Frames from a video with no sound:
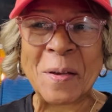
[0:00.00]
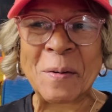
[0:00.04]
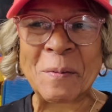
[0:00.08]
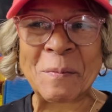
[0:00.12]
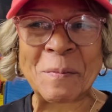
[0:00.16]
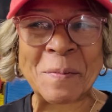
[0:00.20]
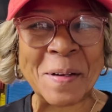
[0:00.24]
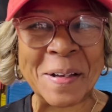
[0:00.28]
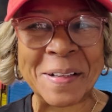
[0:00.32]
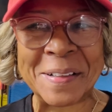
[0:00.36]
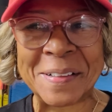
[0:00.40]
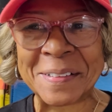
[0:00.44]

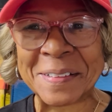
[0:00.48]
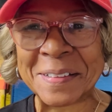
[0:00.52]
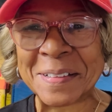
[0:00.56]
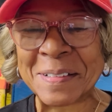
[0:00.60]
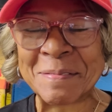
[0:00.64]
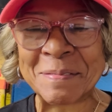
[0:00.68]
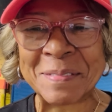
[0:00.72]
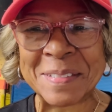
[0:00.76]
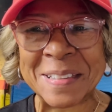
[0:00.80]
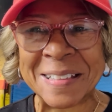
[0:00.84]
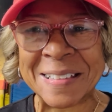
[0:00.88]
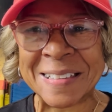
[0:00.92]

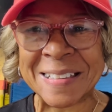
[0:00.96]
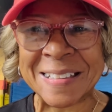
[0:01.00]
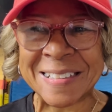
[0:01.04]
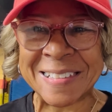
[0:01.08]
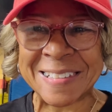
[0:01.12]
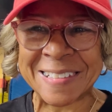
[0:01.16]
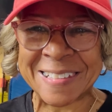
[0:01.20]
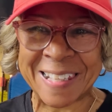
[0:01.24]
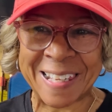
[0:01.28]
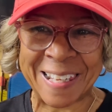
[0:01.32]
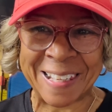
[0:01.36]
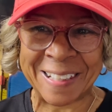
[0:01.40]
Welcome to the
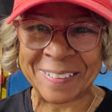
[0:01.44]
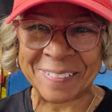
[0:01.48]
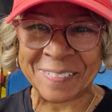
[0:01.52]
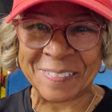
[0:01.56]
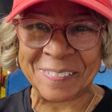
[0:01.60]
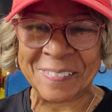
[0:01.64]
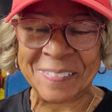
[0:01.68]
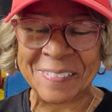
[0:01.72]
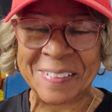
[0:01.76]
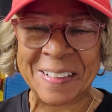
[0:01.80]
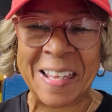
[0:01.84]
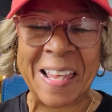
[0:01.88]

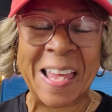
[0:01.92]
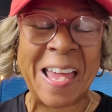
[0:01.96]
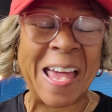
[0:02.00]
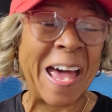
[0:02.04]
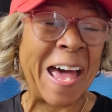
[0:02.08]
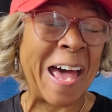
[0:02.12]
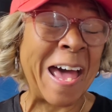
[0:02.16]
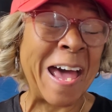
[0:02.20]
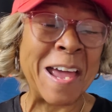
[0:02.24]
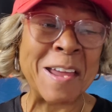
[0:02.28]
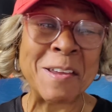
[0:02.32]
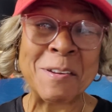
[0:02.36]
channel.
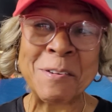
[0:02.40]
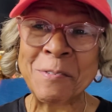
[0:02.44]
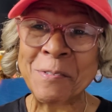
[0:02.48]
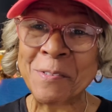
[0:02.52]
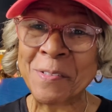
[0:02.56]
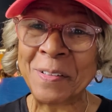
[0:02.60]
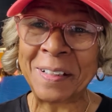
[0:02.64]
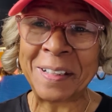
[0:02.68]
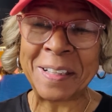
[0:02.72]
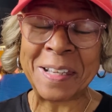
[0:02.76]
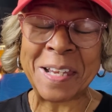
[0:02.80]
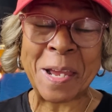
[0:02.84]
I
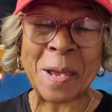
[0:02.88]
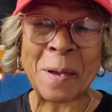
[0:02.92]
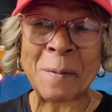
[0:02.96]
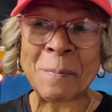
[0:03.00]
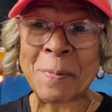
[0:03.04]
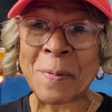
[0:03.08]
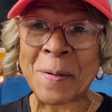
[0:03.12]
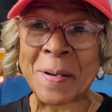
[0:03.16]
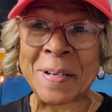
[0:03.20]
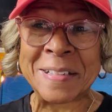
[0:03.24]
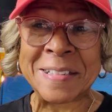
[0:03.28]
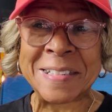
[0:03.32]
really
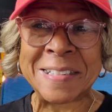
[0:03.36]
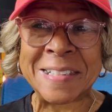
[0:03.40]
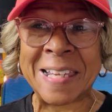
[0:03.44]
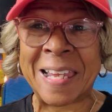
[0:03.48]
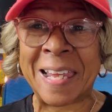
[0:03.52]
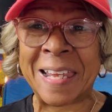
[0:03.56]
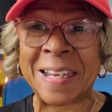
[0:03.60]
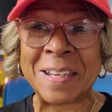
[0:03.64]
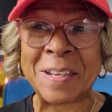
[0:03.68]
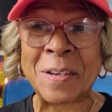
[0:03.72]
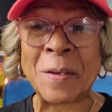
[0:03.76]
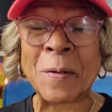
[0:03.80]

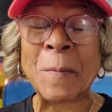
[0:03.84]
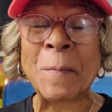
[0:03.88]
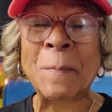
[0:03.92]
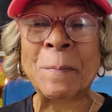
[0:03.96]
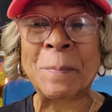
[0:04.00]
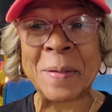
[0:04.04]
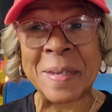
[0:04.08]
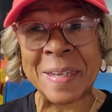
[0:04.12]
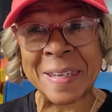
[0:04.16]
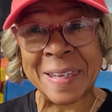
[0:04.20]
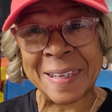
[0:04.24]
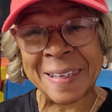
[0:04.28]
appreciate you
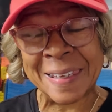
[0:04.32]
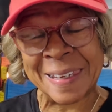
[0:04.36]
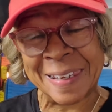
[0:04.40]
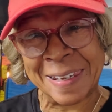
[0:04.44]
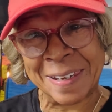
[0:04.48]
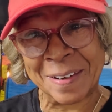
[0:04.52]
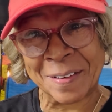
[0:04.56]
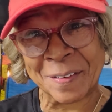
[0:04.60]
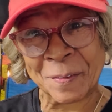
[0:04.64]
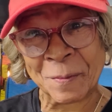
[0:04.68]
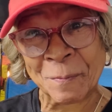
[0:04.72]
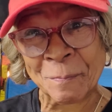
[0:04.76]
being
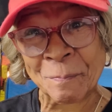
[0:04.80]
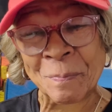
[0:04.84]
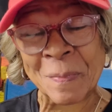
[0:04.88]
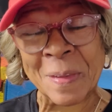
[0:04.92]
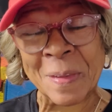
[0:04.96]
here.